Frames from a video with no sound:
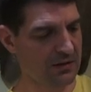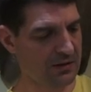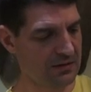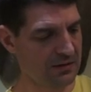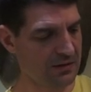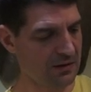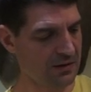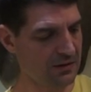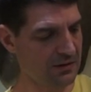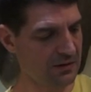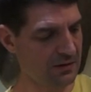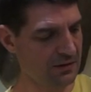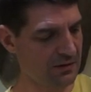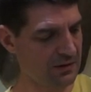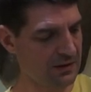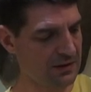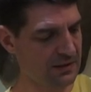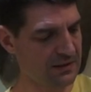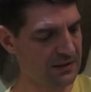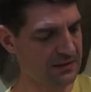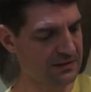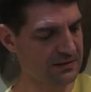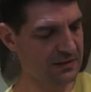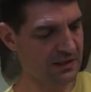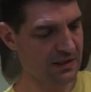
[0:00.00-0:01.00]
Now there
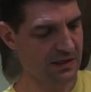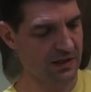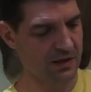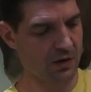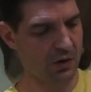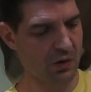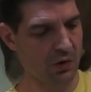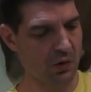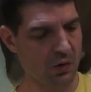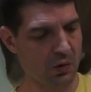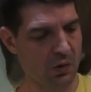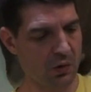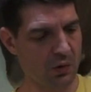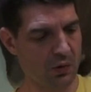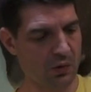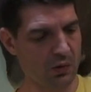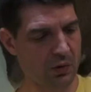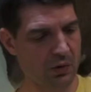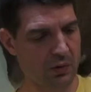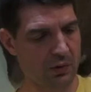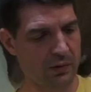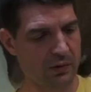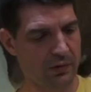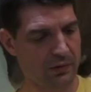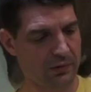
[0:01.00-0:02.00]
is a hole
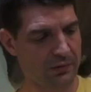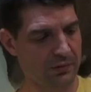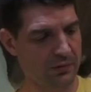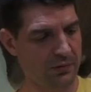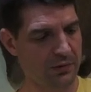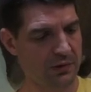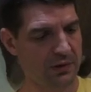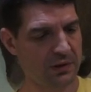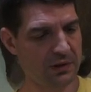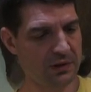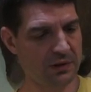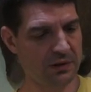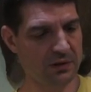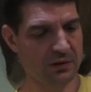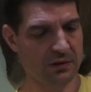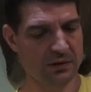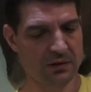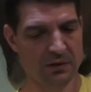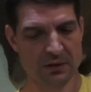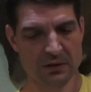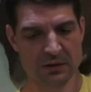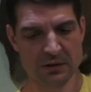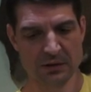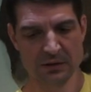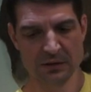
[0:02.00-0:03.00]
going through here.
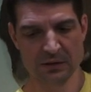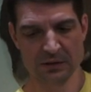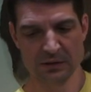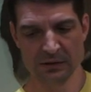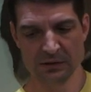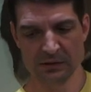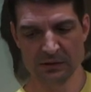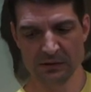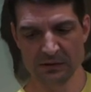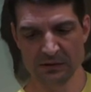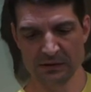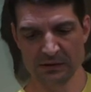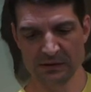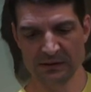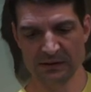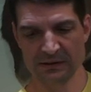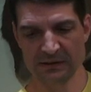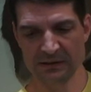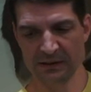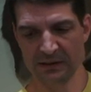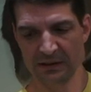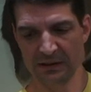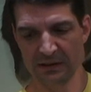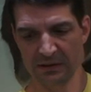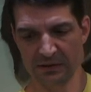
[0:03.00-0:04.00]

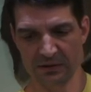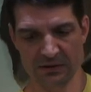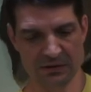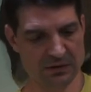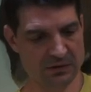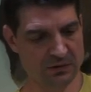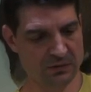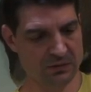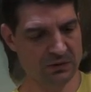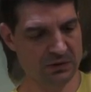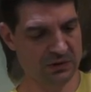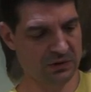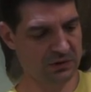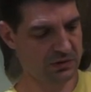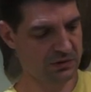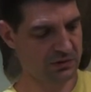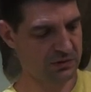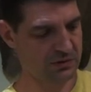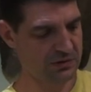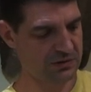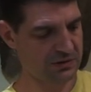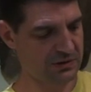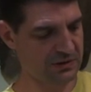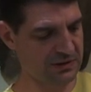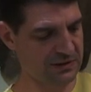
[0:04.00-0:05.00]
And what you
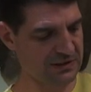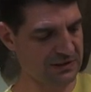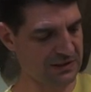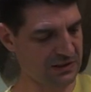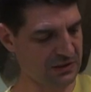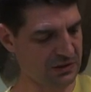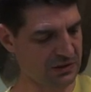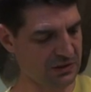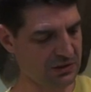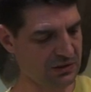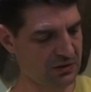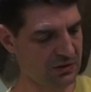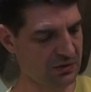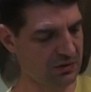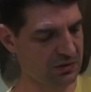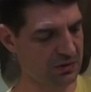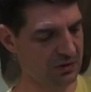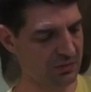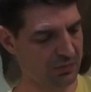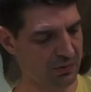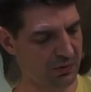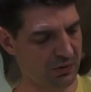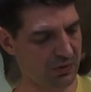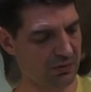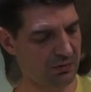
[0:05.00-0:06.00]
essentially do is
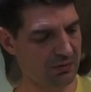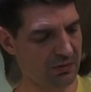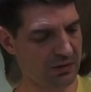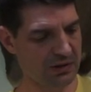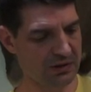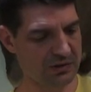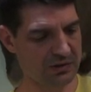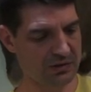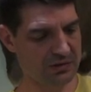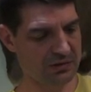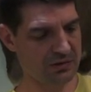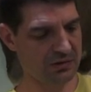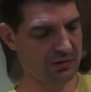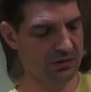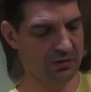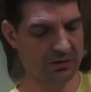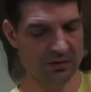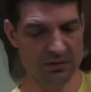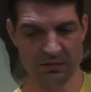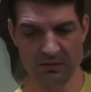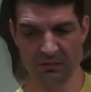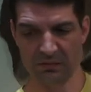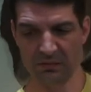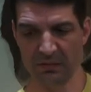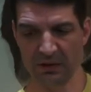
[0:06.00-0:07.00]
you put a wrench
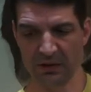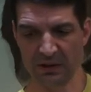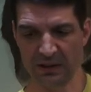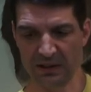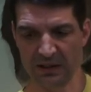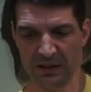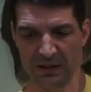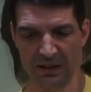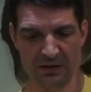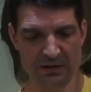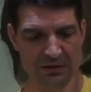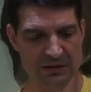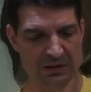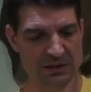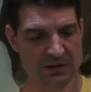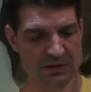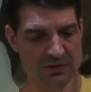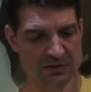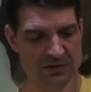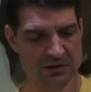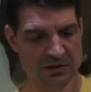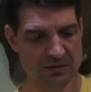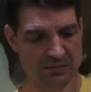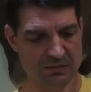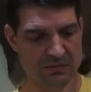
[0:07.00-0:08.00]
or like an Allen key or
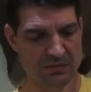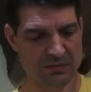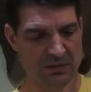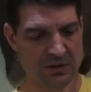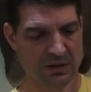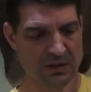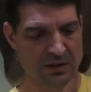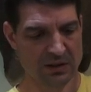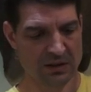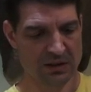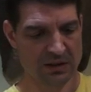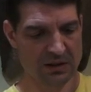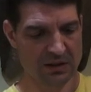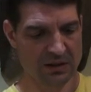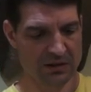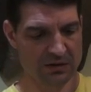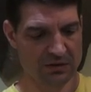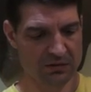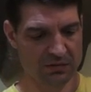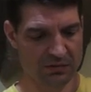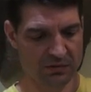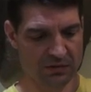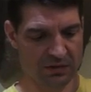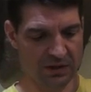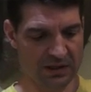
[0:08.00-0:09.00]
something
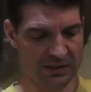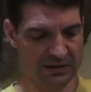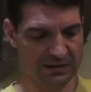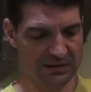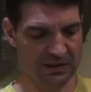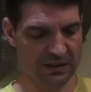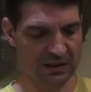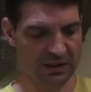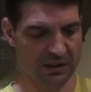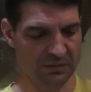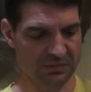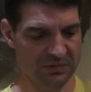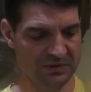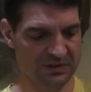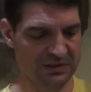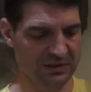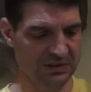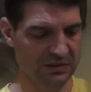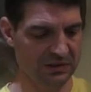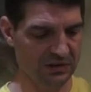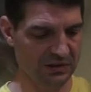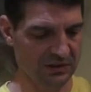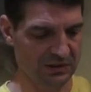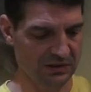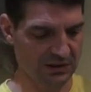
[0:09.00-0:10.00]
through that to help
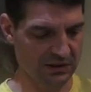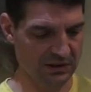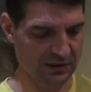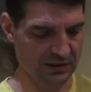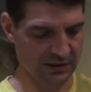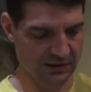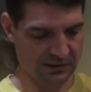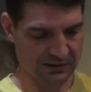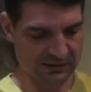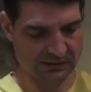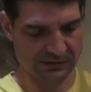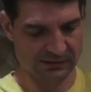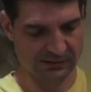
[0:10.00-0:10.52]
cinch it tight.